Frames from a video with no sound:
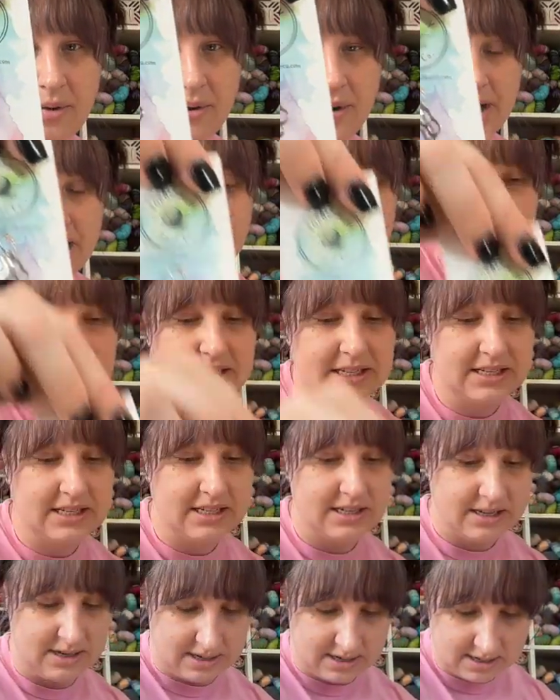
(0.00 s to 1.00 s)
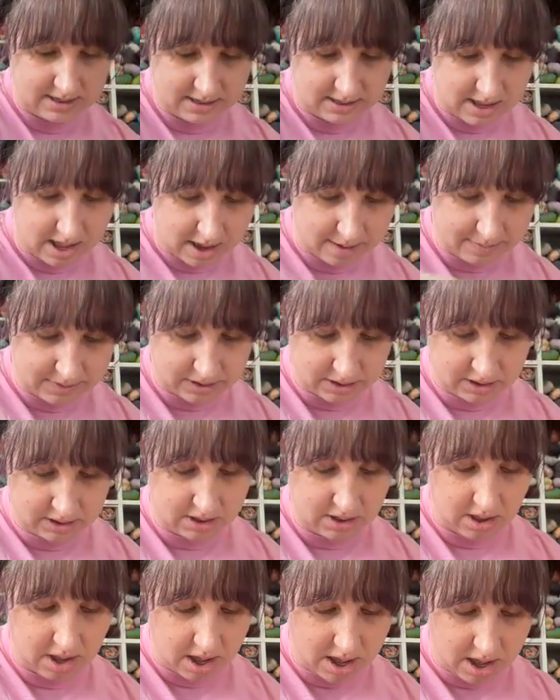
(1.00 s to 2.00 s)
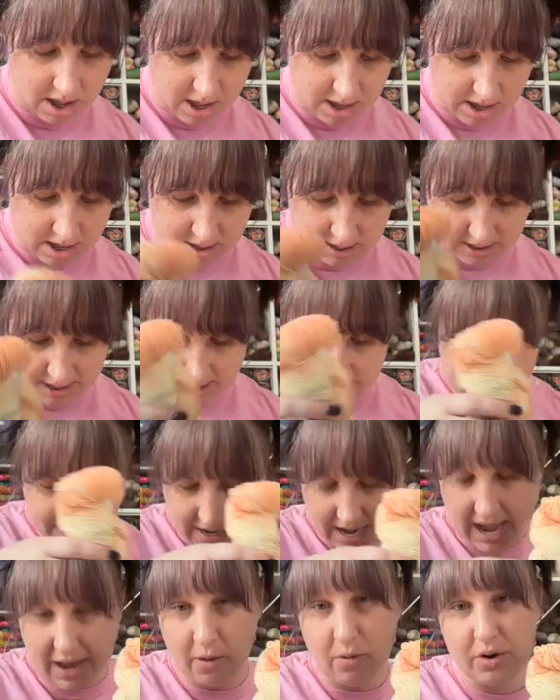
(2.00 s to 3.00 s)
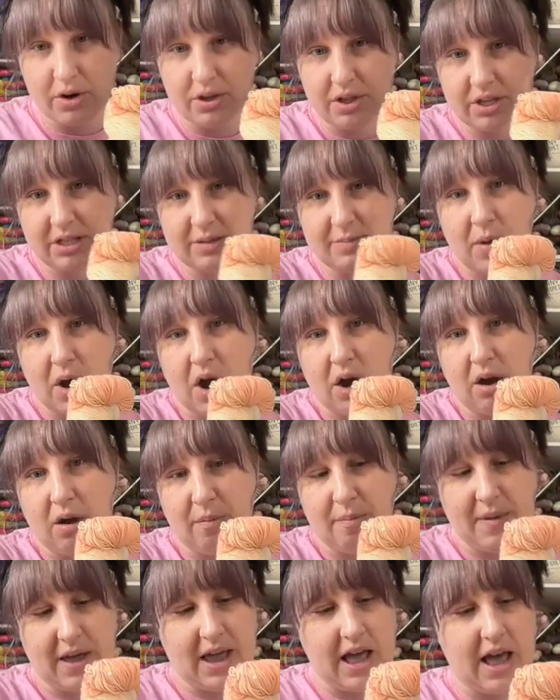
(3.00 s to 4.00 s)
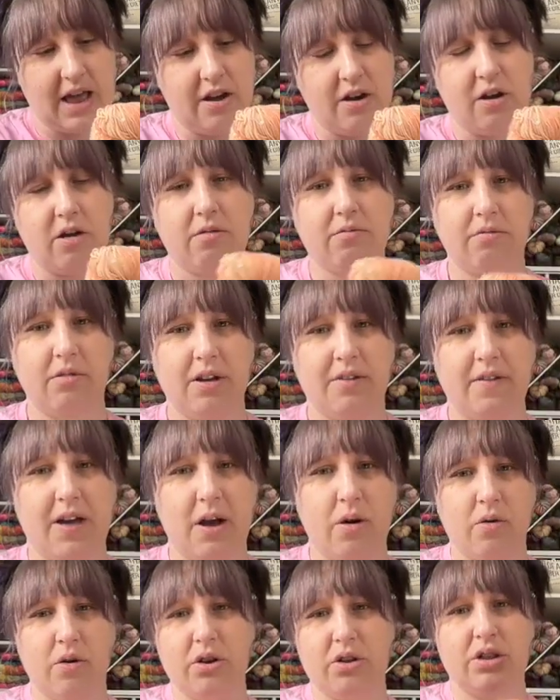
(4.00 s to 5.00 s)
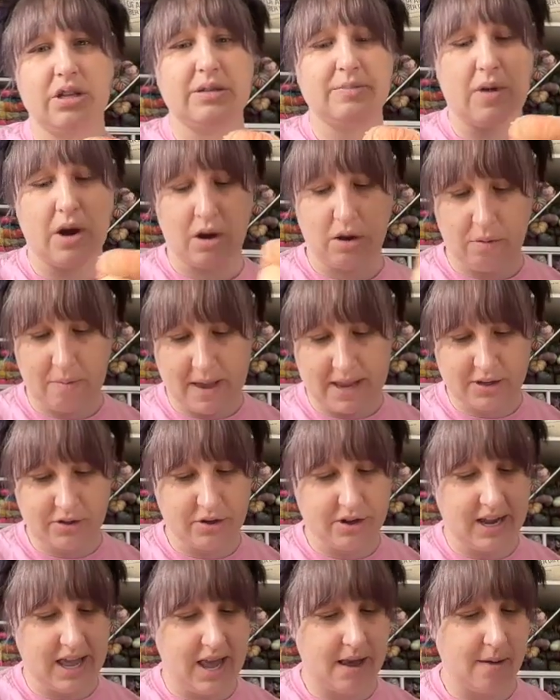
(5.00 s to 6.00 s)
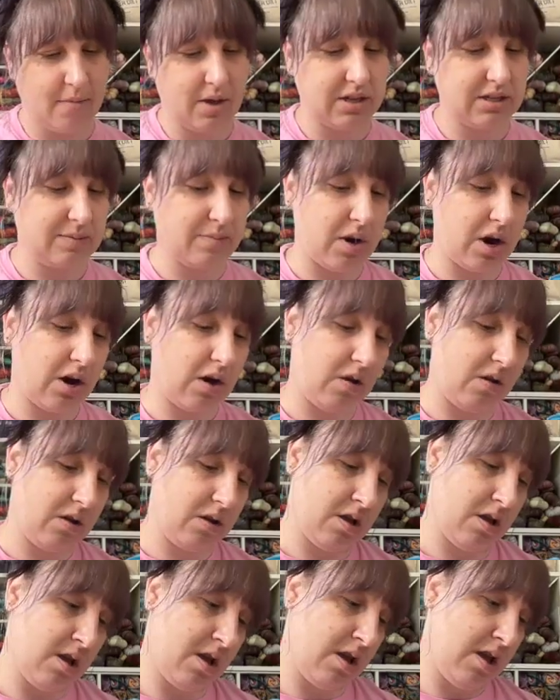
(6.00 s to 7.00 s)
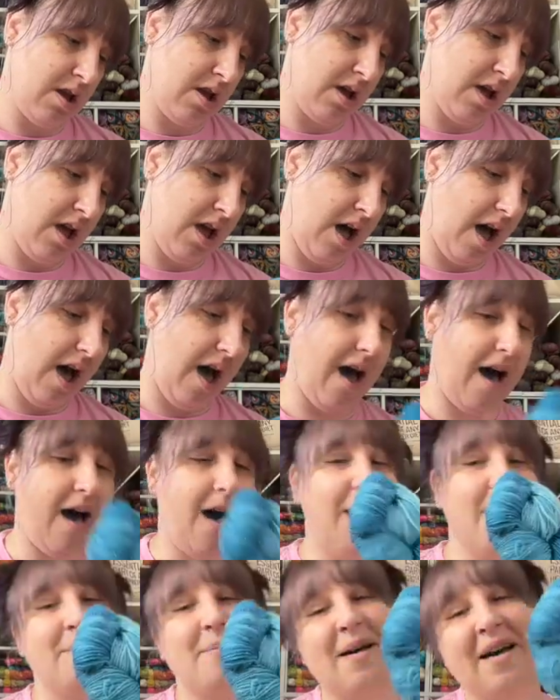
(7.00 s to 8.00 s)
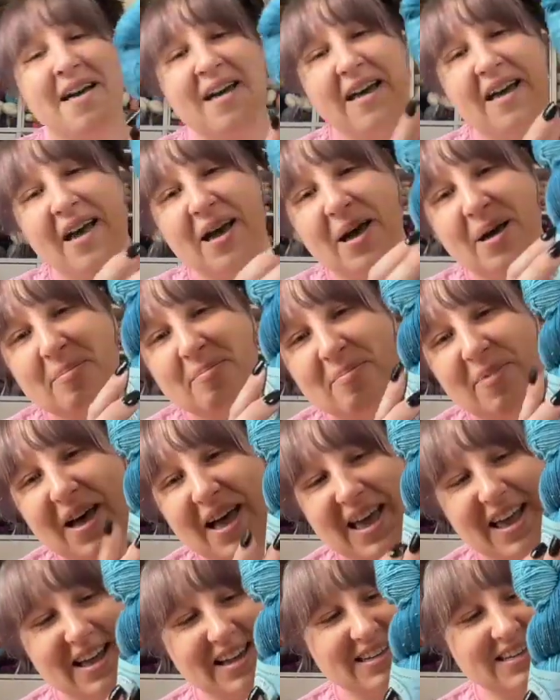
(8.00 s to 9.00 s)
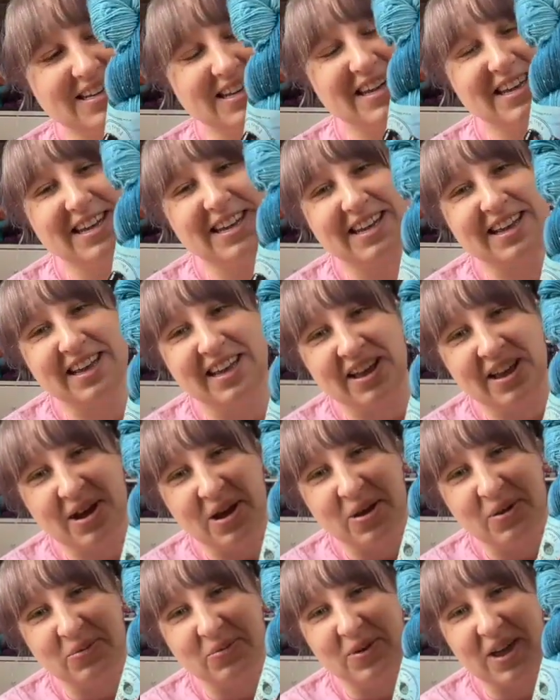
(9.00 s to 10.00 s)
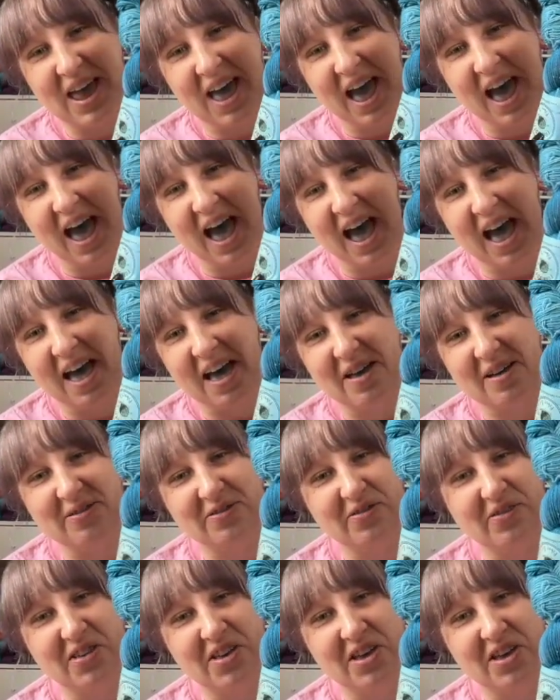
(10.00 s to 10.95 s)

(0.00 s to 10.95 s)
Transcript: print, lobster claw clip, and I ordered the sparkle base. I don't know if I ordered the sparkle base or it came on sparkle, but we have